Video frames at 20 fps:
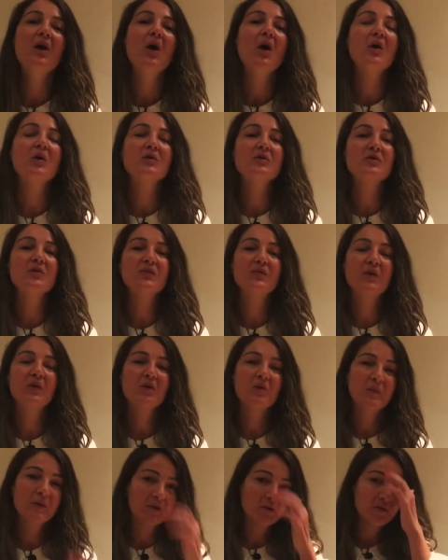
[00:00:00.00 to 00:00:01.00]
Also follow
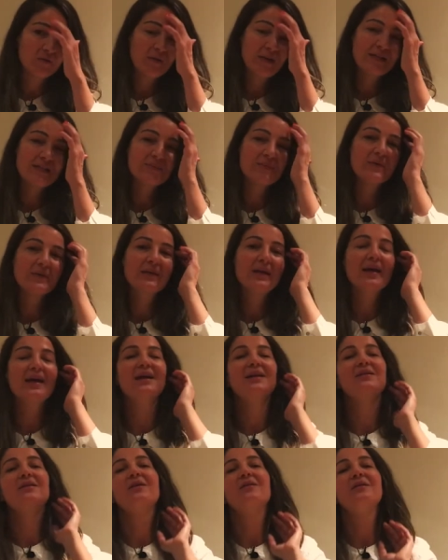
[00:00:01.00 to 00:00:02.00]
me on Facebook
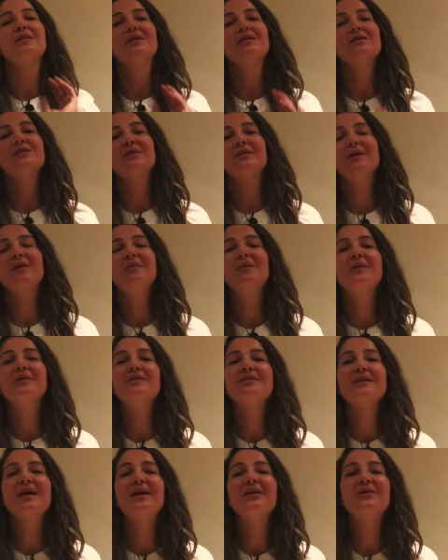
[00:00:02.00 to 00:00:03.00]
and on Instagram because
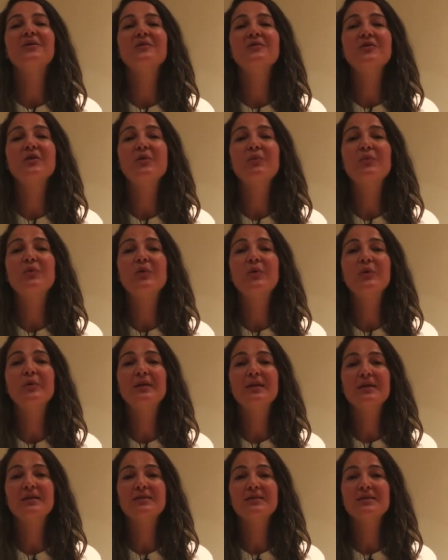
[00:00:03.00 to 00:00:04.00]
I also upload
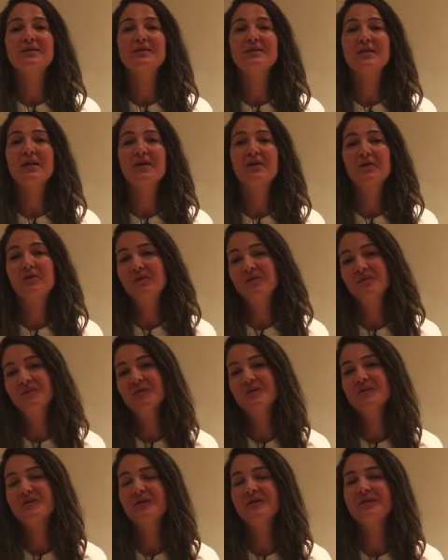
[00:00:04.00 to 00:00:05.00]
lessons there
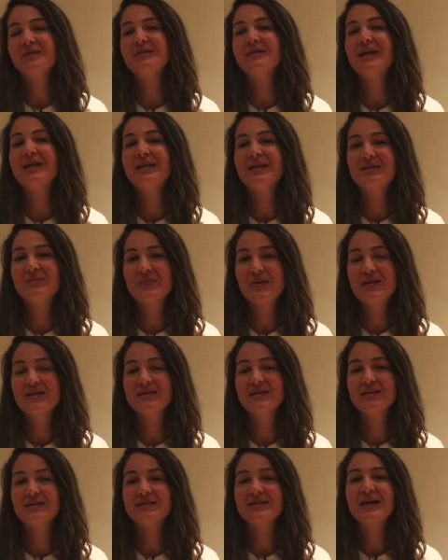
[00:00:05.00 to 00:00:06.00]
almost on a daily
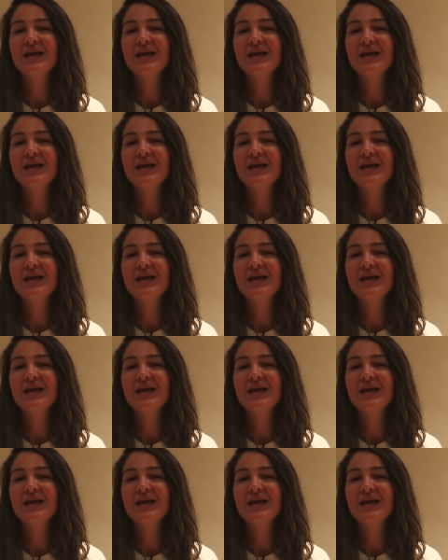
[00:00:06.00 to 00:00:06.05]
basis.